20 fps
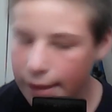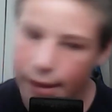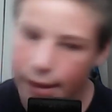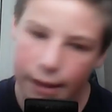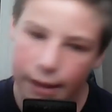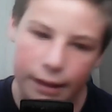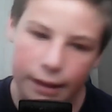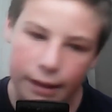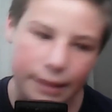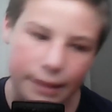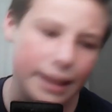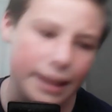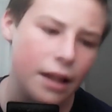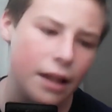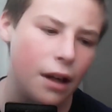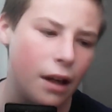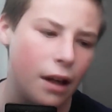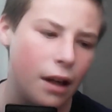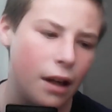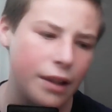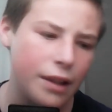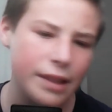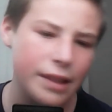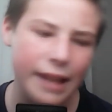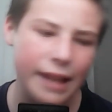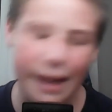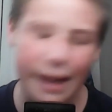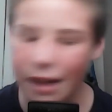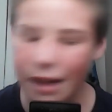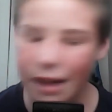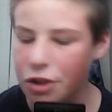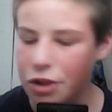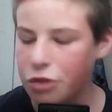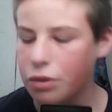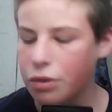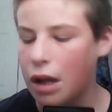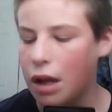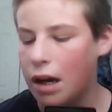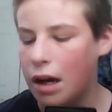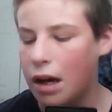The Seahawks getting
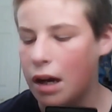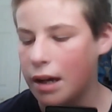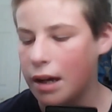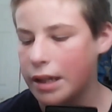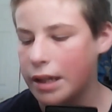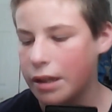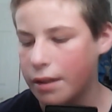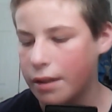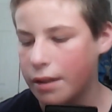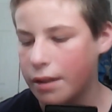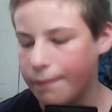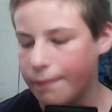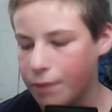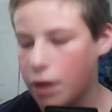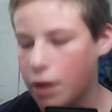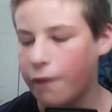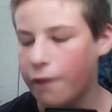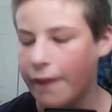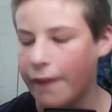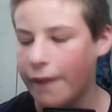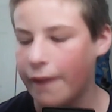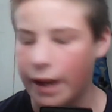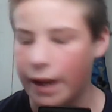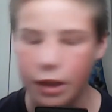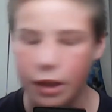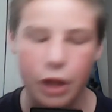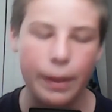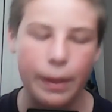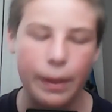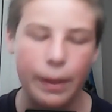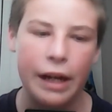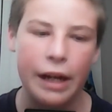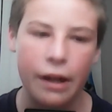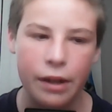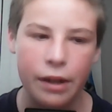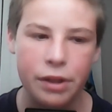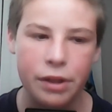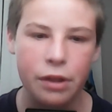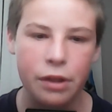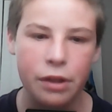Drew Lock, Noah Fant, Shelby
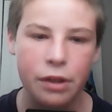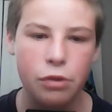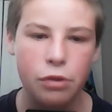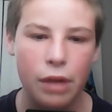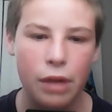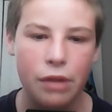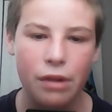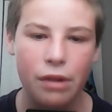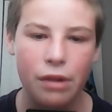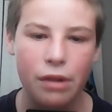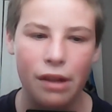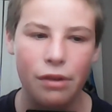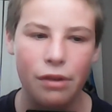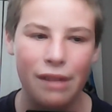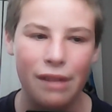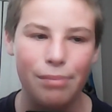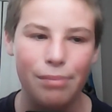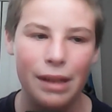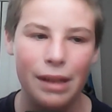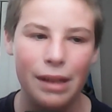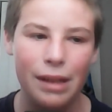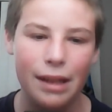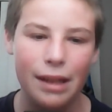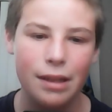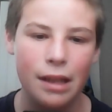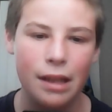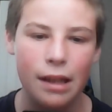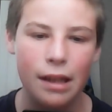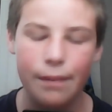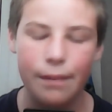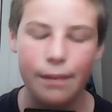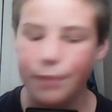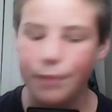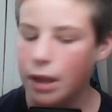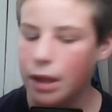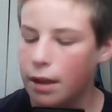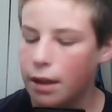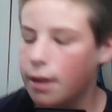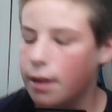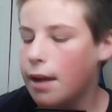Harris in the 2023 picks. I
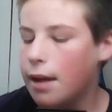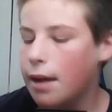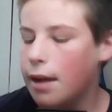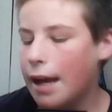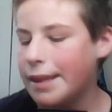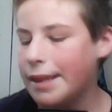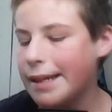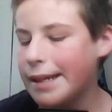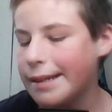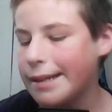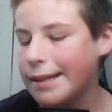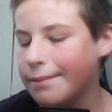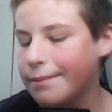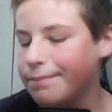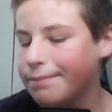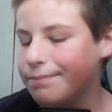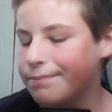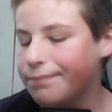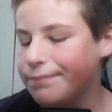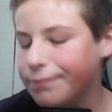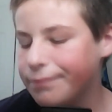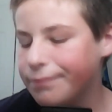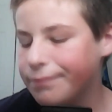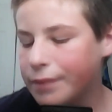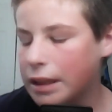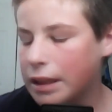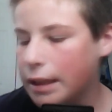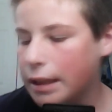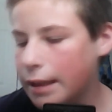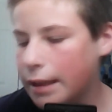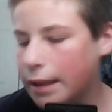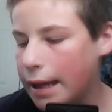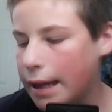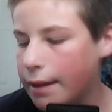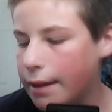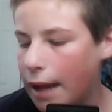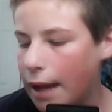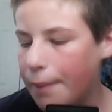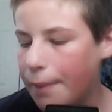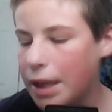think
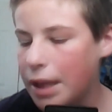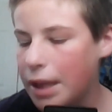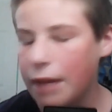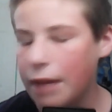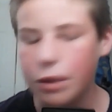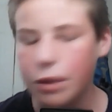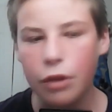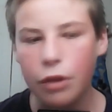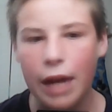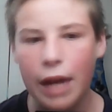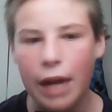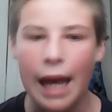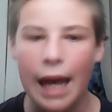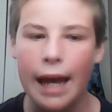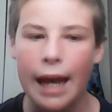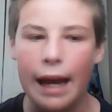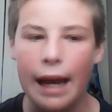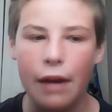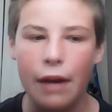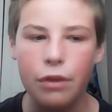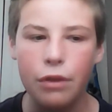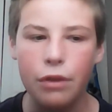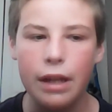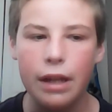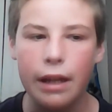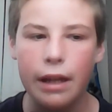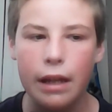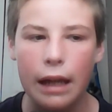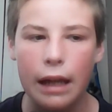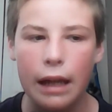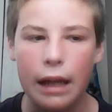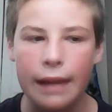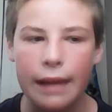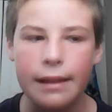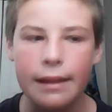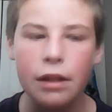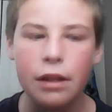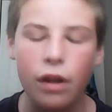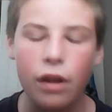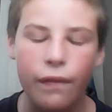that was okay. I think
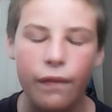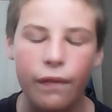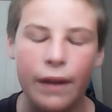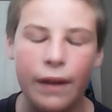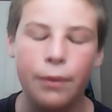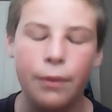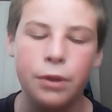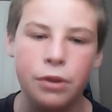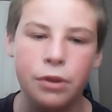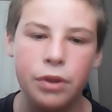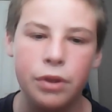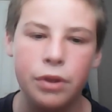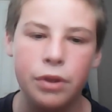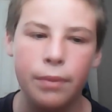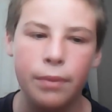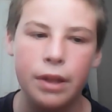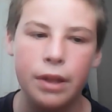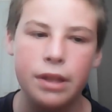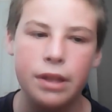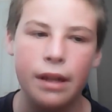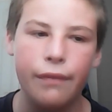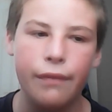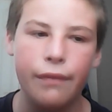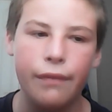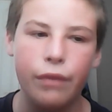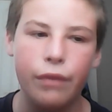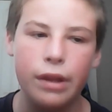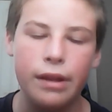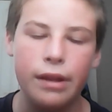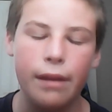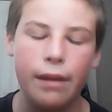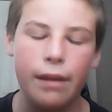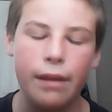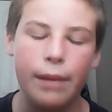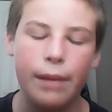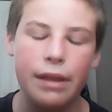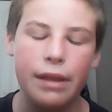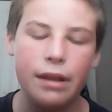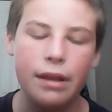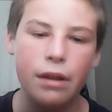Noah Fant will do some good stuff with them.
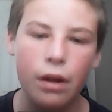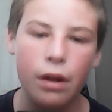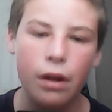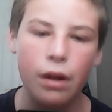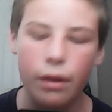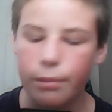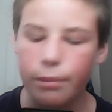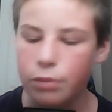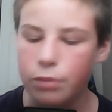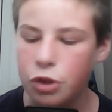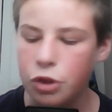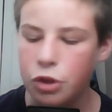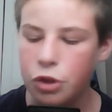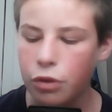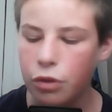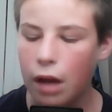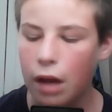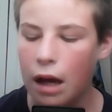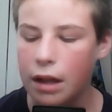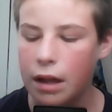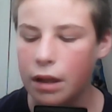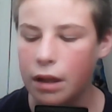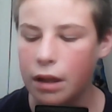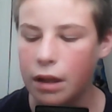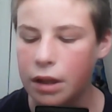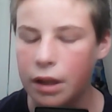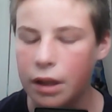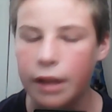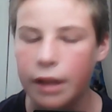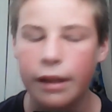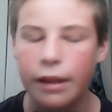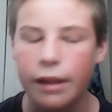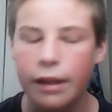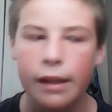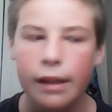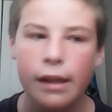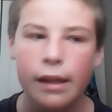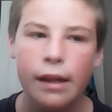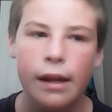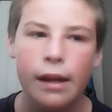I think Drew Lock could,
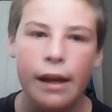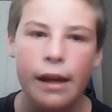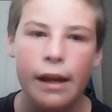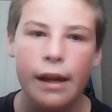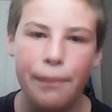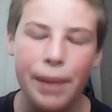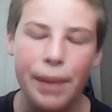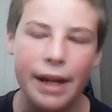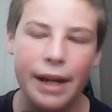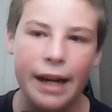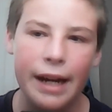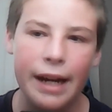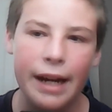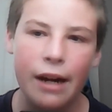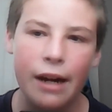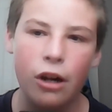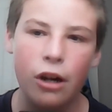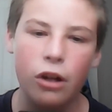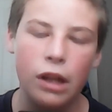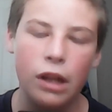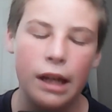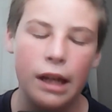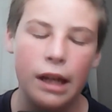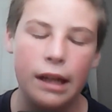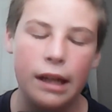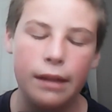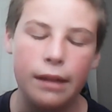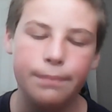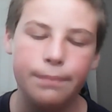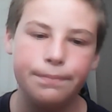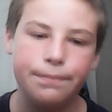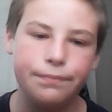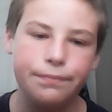if Pete Carroll